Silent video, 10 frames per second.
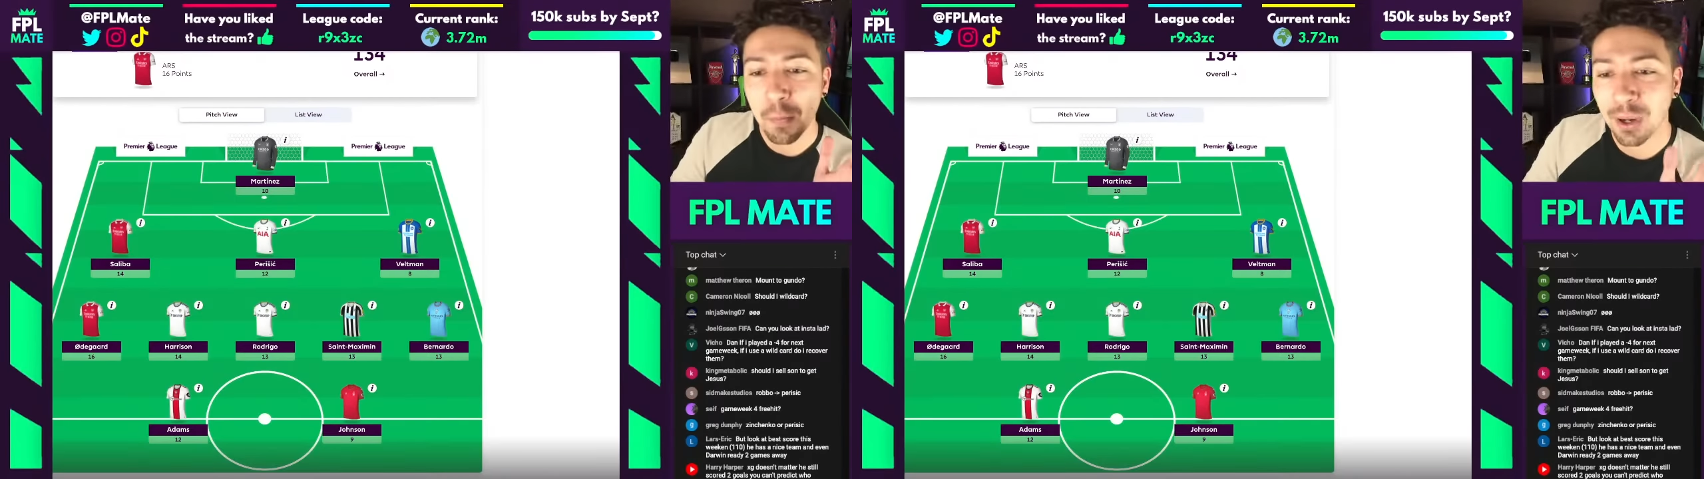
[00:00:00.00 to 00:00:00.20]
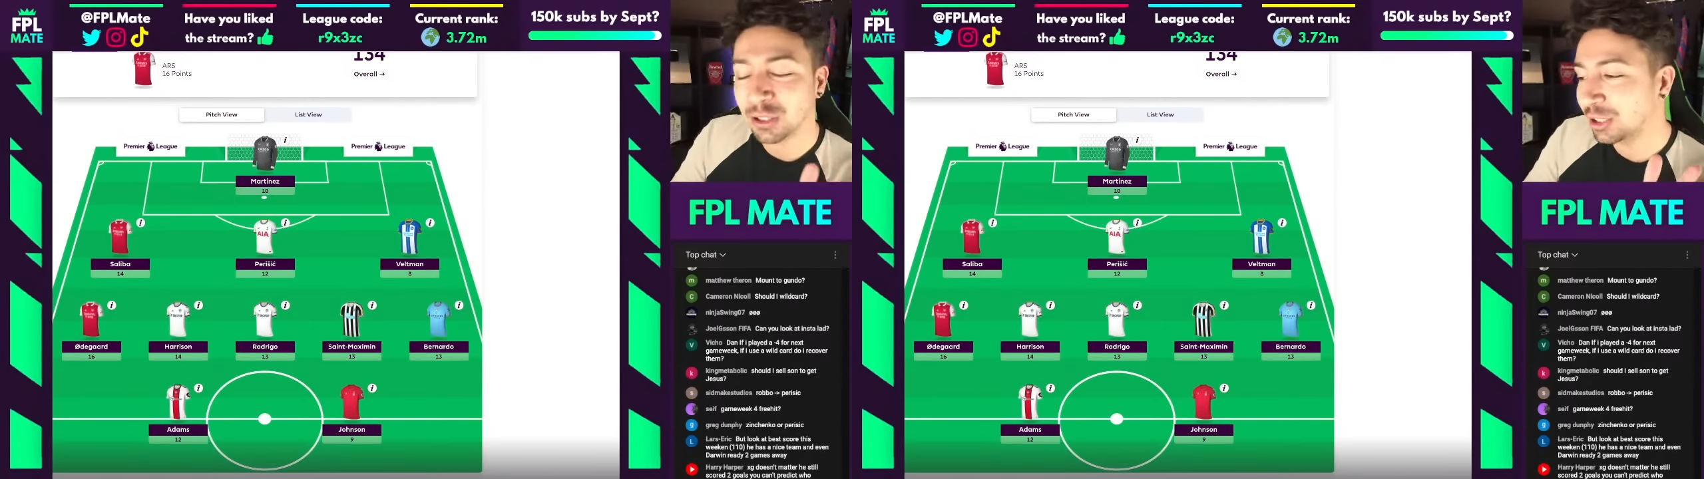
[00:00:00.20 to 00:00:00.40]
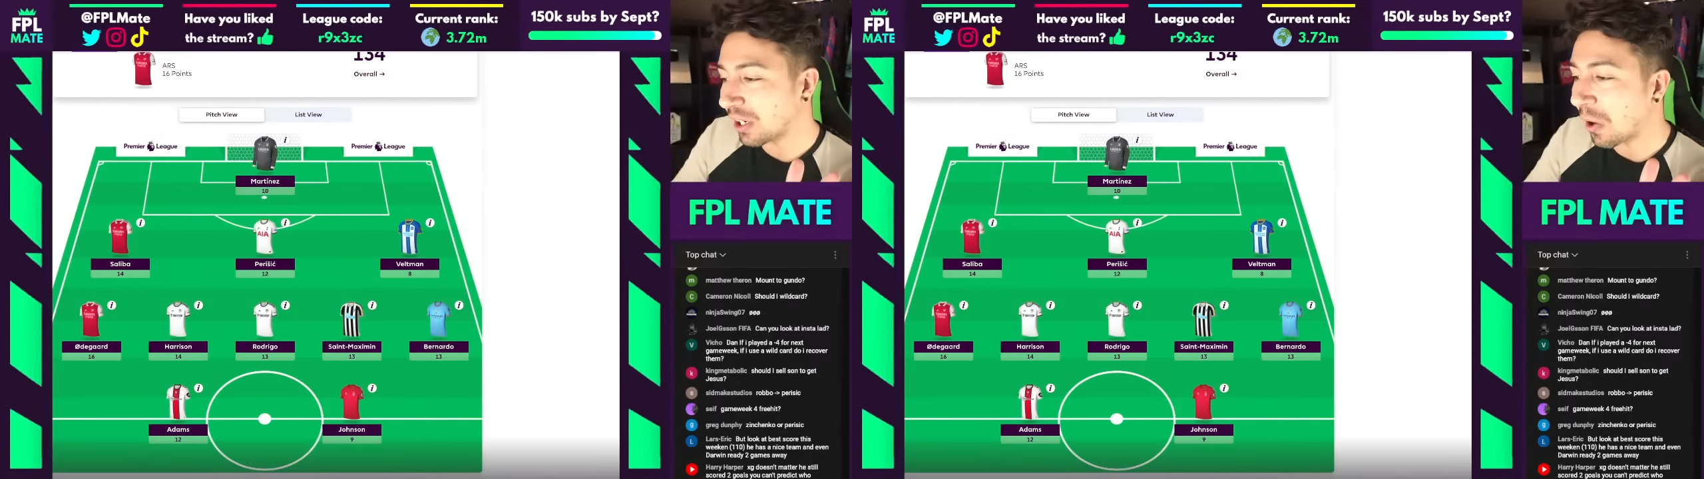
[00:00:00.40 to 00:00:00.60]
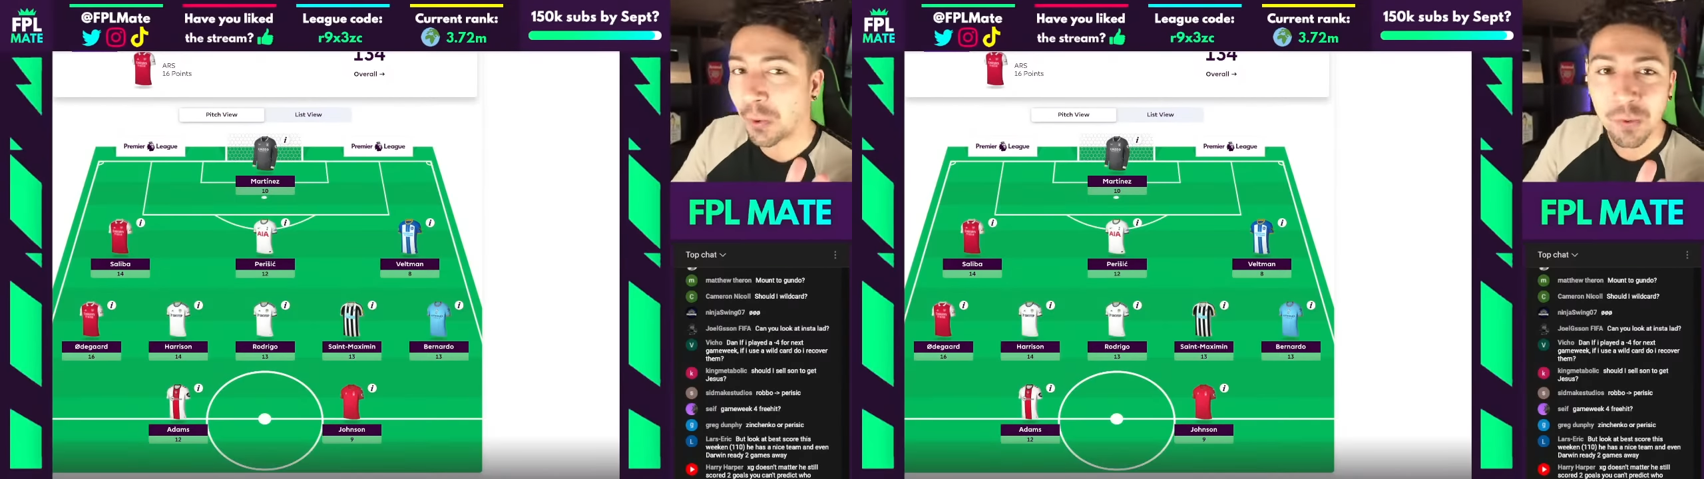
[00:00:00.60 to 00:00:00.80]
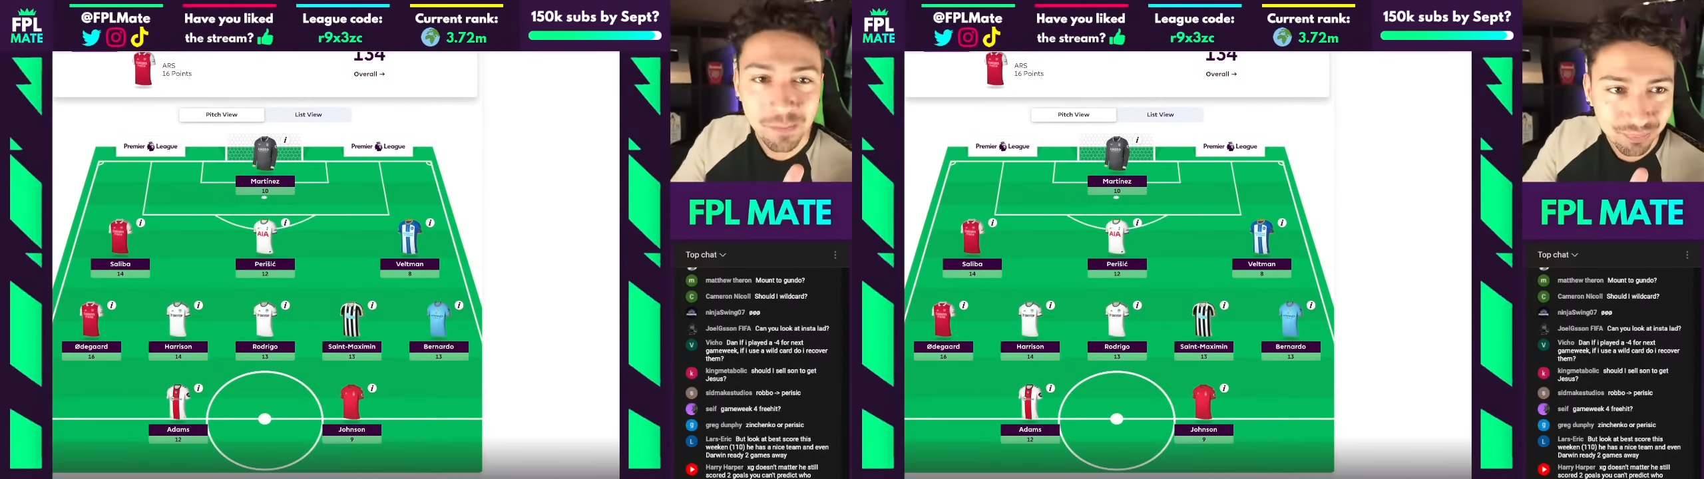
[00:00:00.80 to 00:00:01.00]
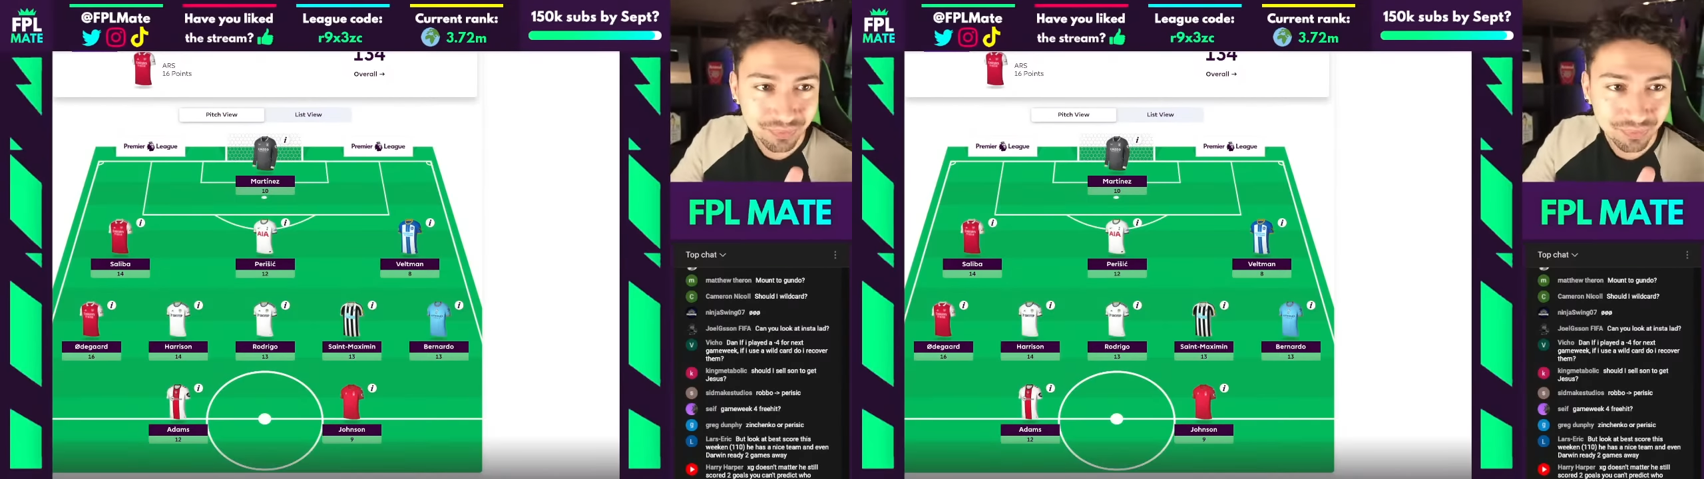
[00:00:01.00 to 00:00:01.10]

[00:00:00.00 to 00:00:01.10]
much so